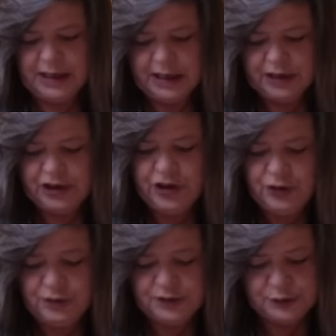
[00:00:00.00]

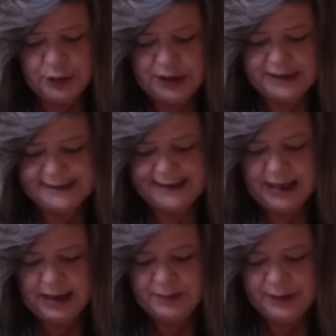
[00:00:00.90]
News we're
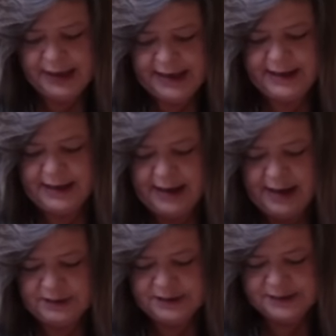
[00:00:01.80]
celebrating
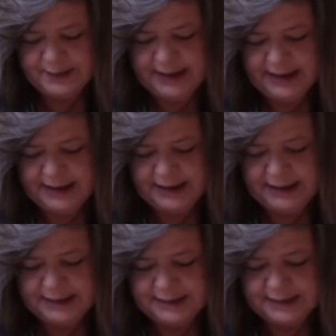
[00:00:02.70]

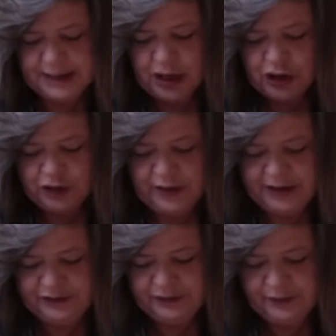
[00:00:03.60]
announcements,
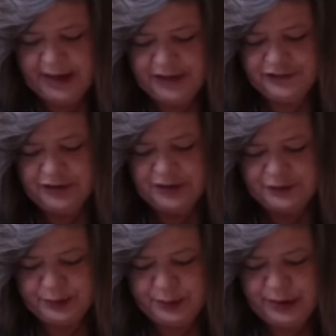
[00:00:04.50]
graduations,
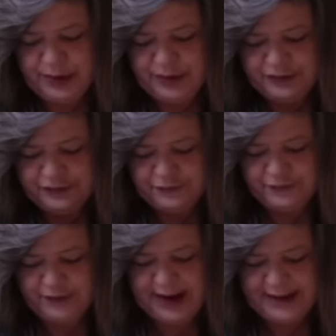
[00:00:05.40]
births,
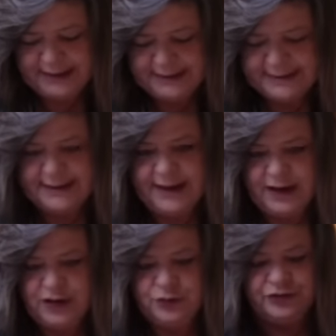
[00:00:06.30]
friends that
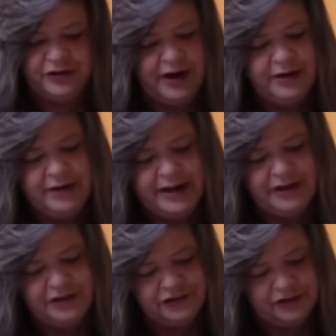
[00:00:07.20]
you
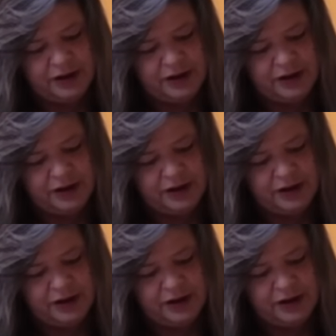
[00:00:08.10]
cherish.